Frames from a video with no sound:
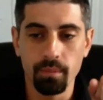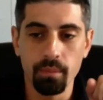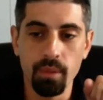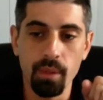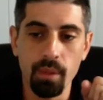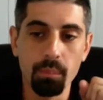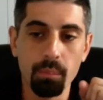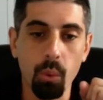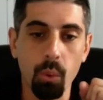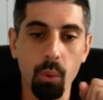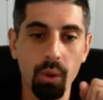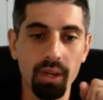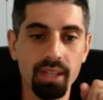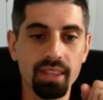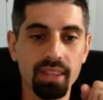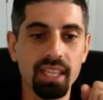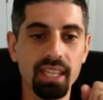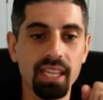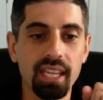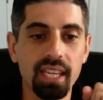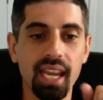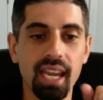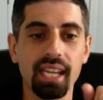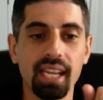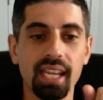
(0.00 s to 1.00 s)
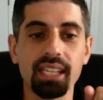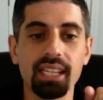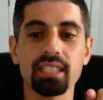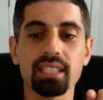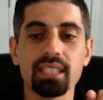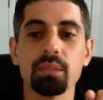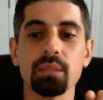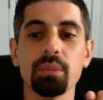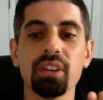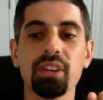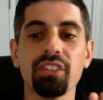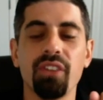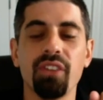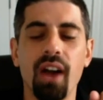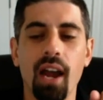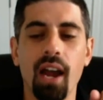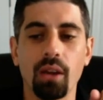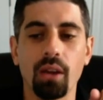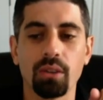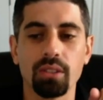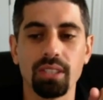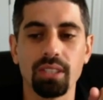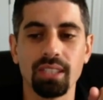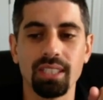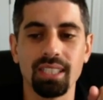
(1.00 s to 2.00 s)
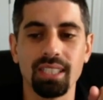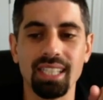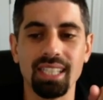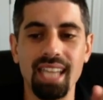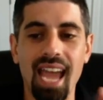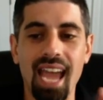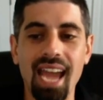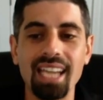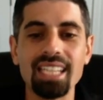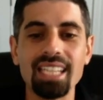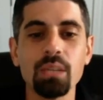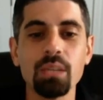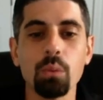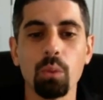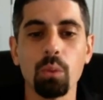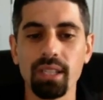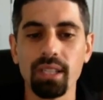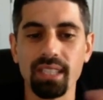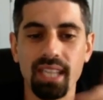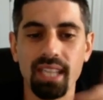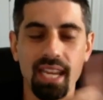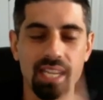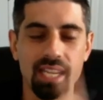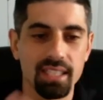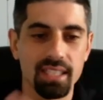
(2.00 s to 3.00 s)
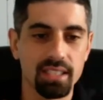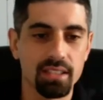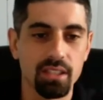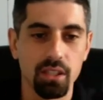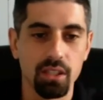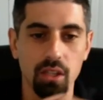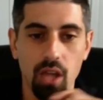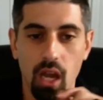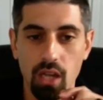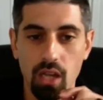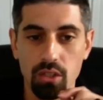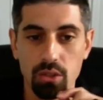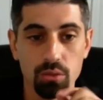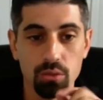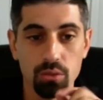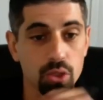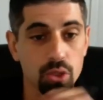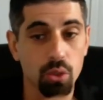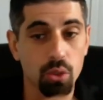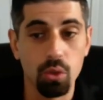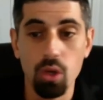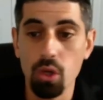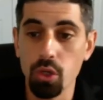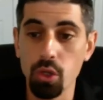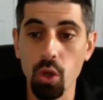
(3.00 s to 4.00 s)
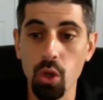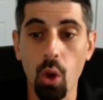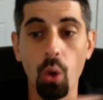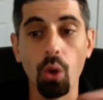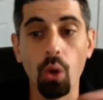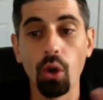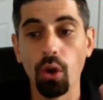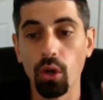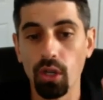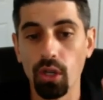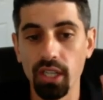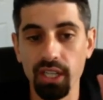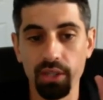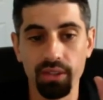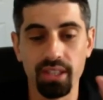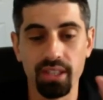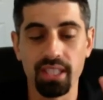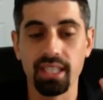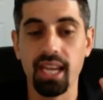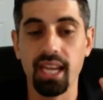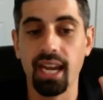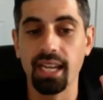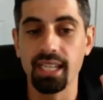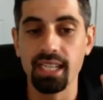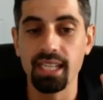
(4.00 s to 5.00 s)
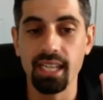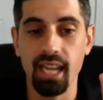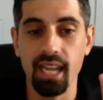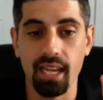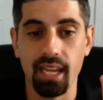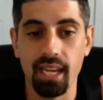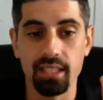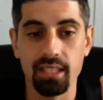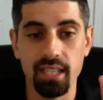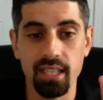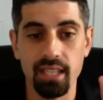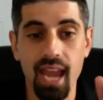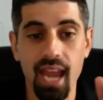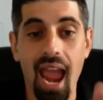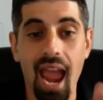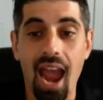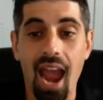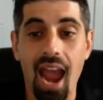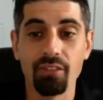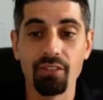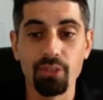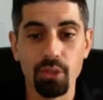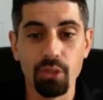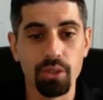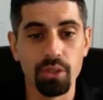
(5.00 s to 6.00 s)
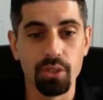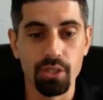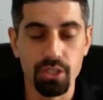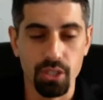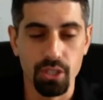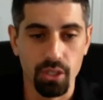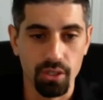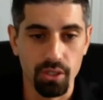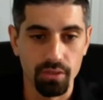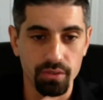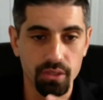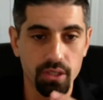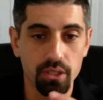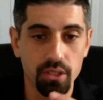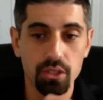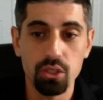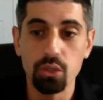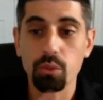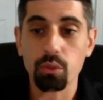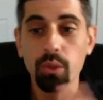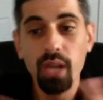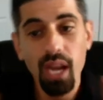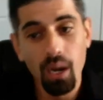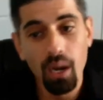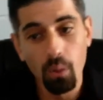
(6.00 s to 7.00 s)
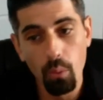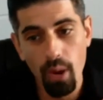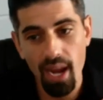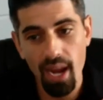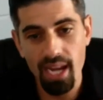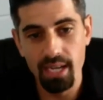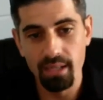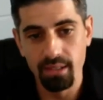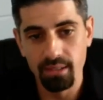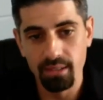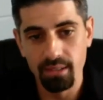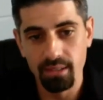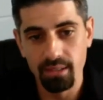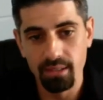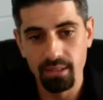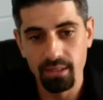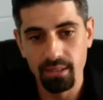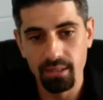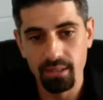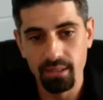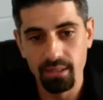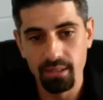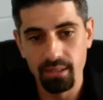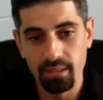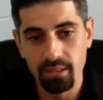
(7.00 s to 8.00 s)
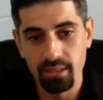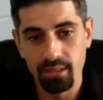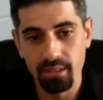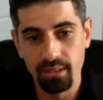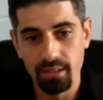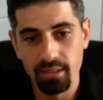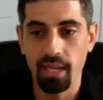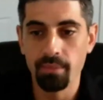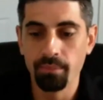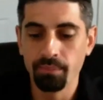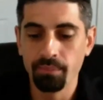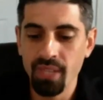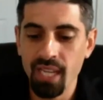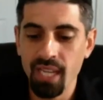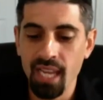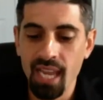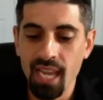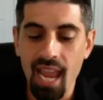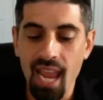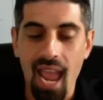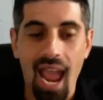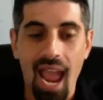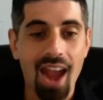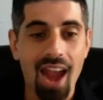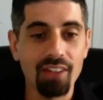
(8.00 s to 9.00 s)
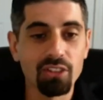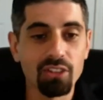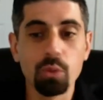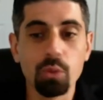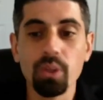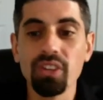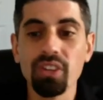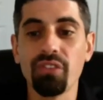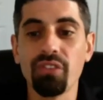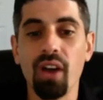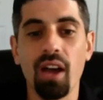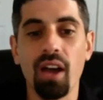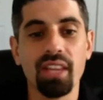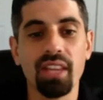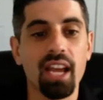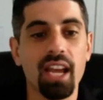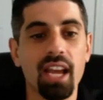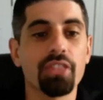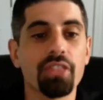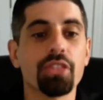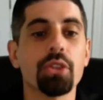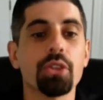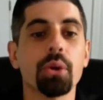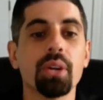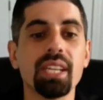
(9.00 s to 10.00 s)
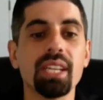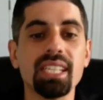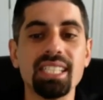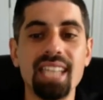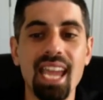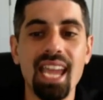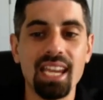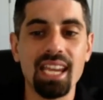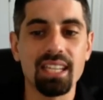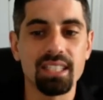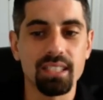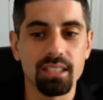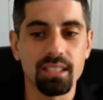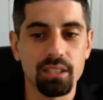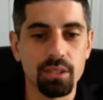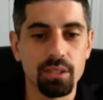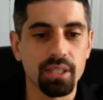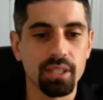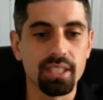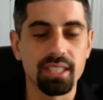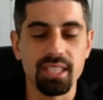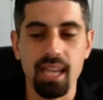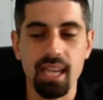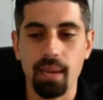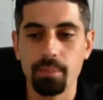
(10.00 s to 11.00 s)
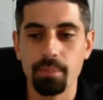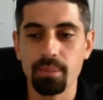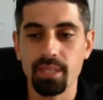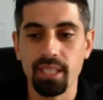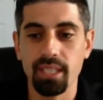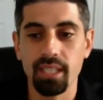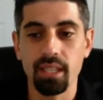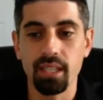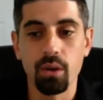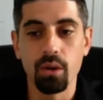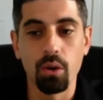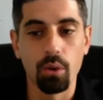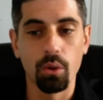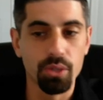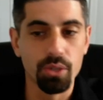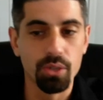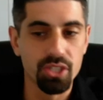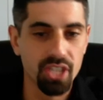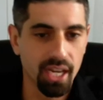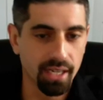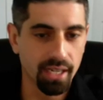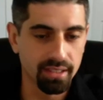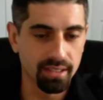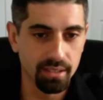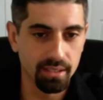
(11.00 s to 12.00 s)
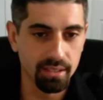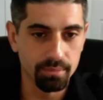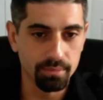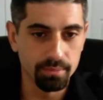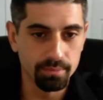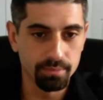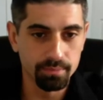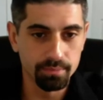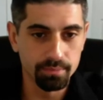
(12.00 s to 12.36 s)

important thing, it needs to be filed 91 days into the lawsuit. So no earlier than 90 days after they're served. So we gotta wait. Okay. After we file, they got 30 days to accept it or reject it.